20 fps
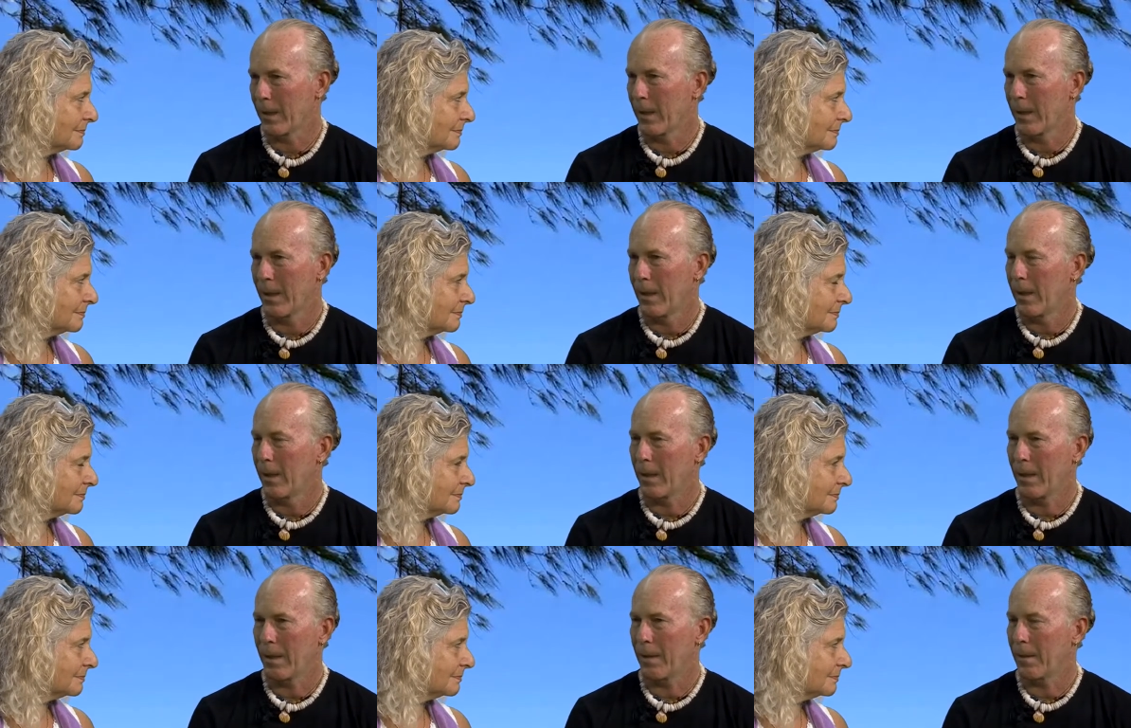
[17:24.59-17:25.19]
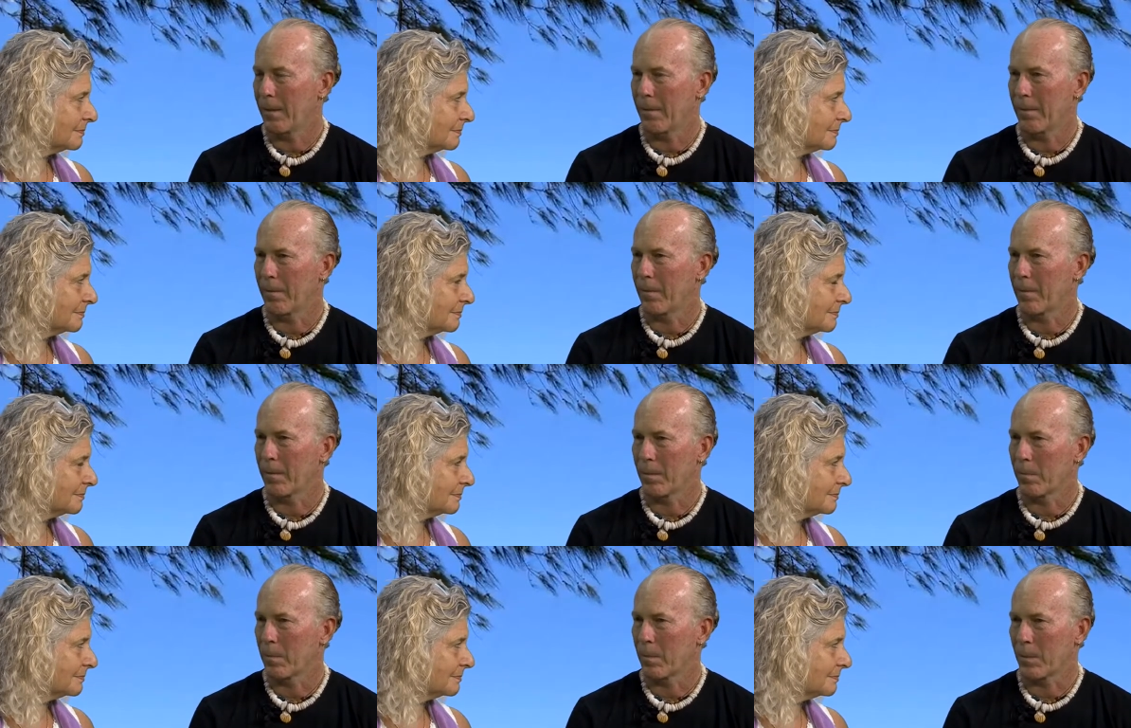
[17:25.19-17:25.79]
Speaker 1: Mm -hmm. um,
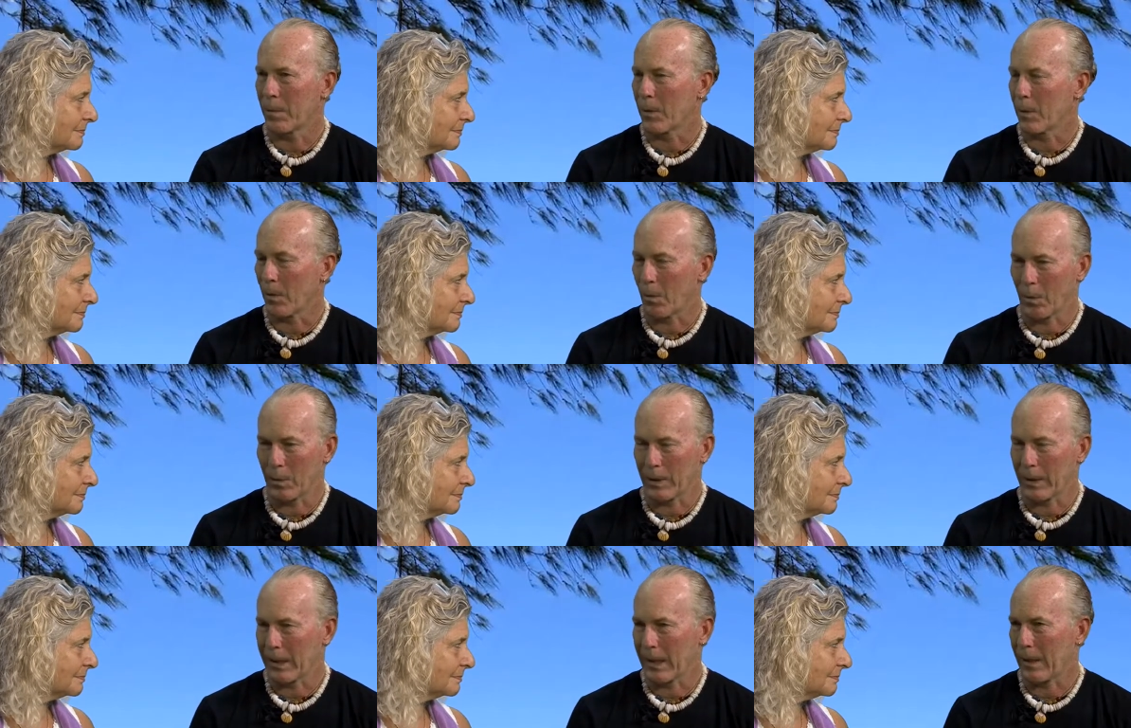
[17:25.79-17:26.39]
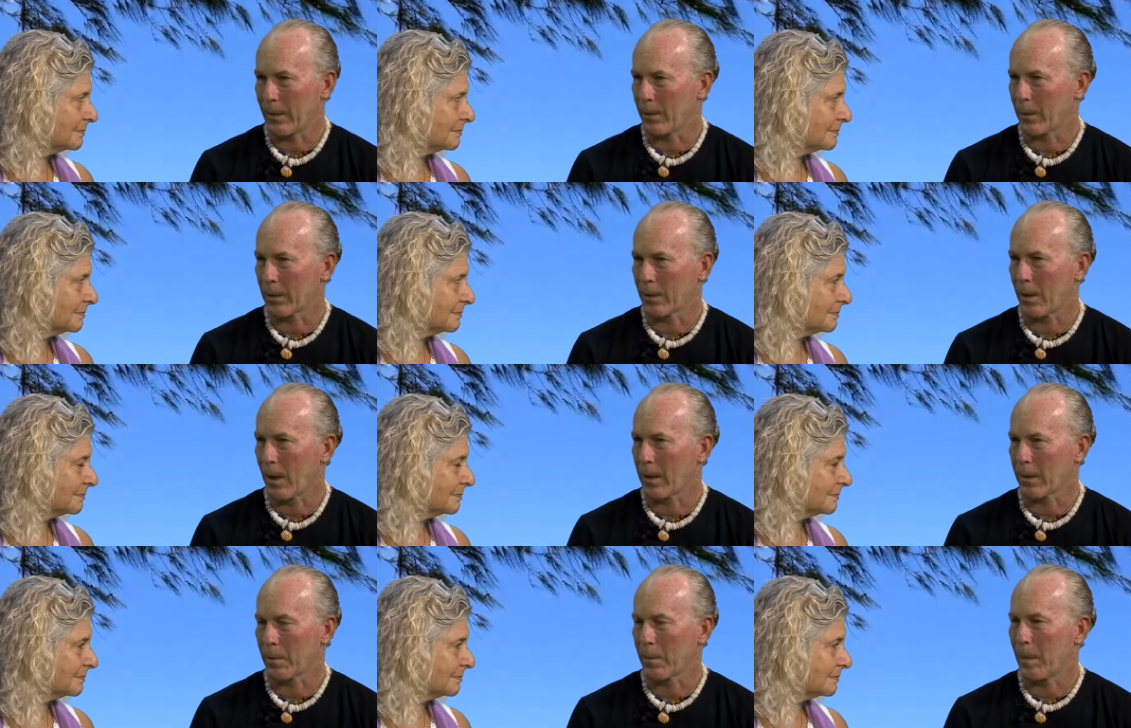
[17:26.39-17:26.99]
you're only allowed to
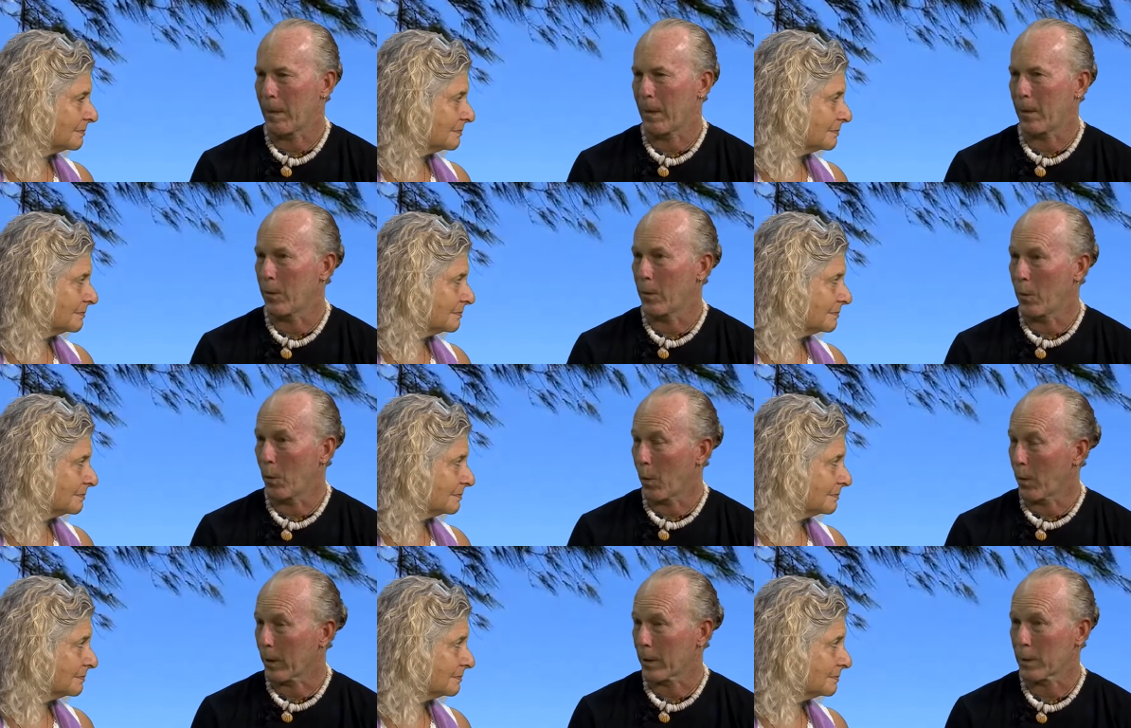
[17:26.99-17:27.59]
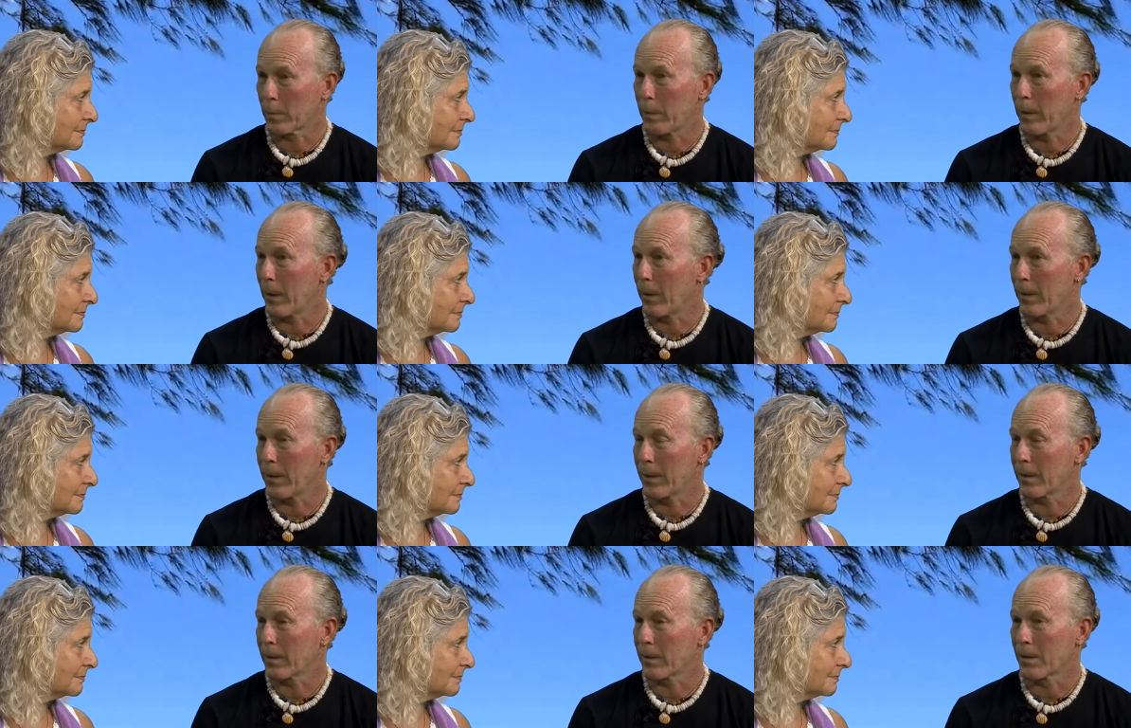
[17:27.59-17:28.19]
talk about your
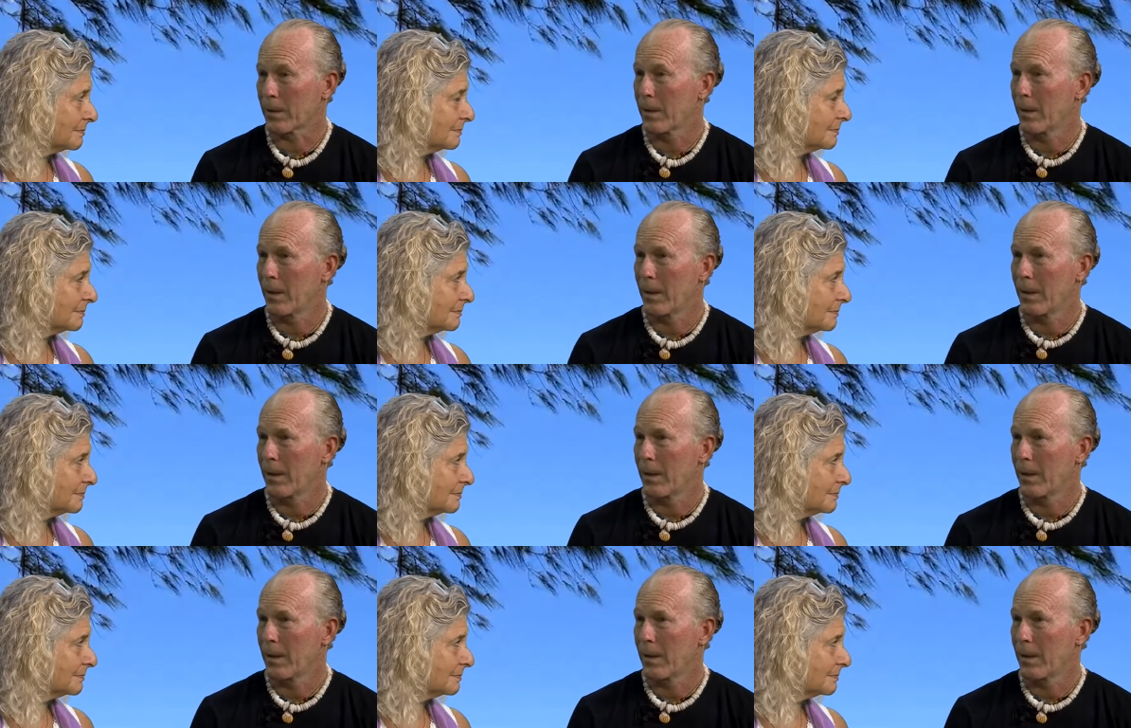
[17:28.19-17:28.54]
experience